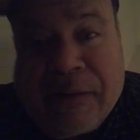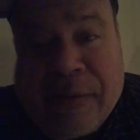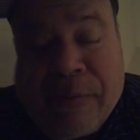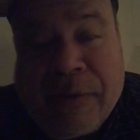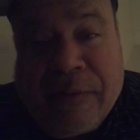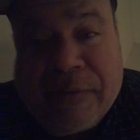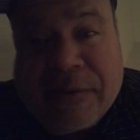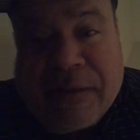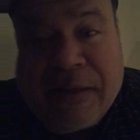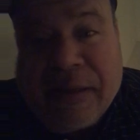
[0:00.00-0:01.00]
they wouldn't even
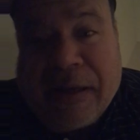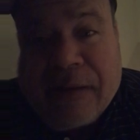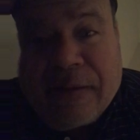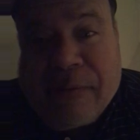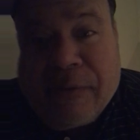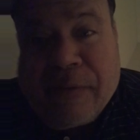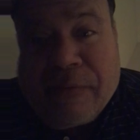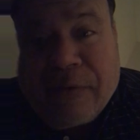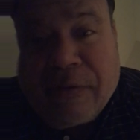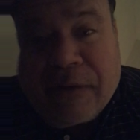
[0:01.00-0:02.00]
see that. They would
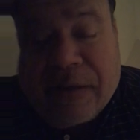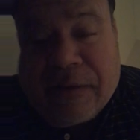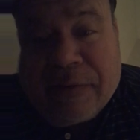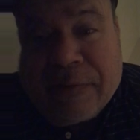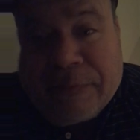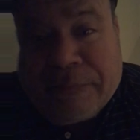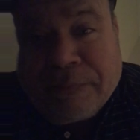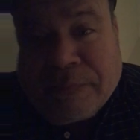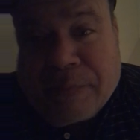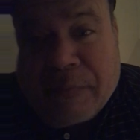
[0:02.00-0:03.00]
overlook it.
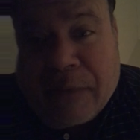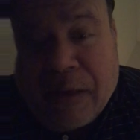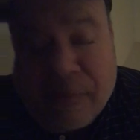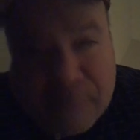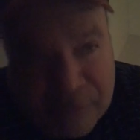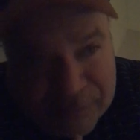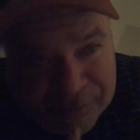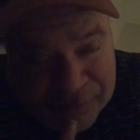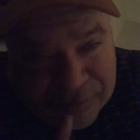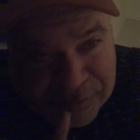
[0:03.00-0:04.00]
Um, they,
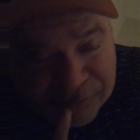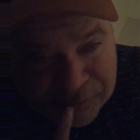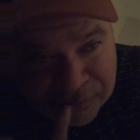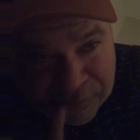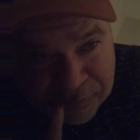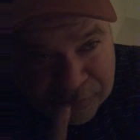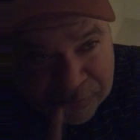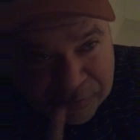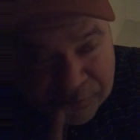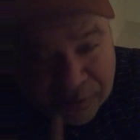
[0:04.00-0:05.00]
they just,
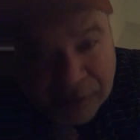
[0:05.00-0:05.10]
the